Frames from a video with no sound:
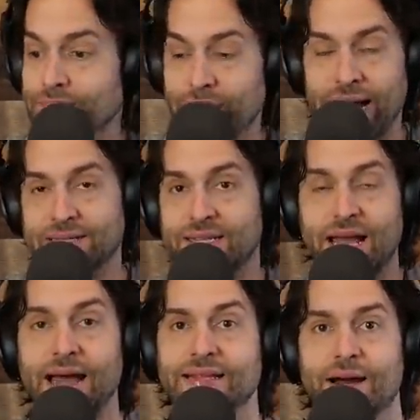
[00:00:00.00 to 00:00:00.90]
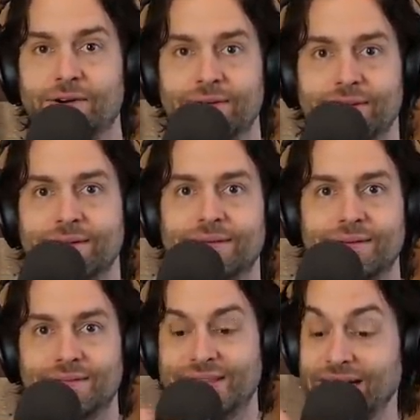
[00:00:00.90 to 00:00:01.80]
My hands are tied now.
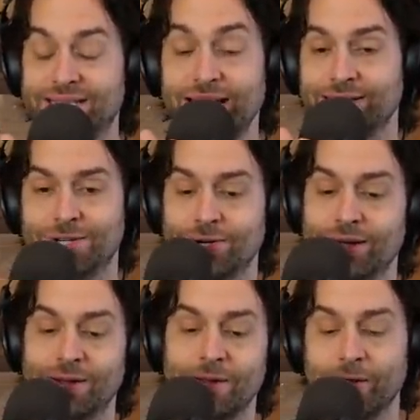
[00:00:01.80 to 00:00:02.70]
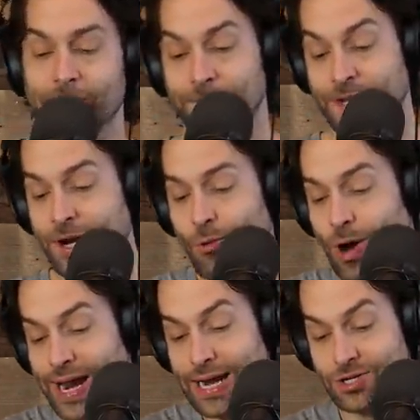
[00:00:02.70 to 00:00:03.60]
That's it, dude. You know
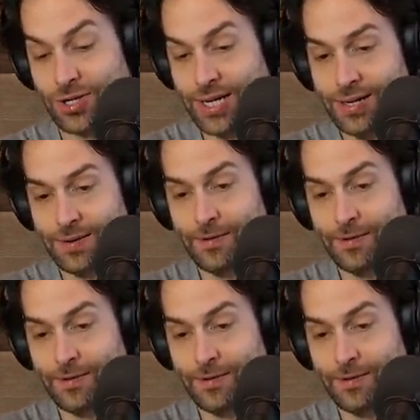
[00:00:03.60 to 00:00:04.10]
what, actually?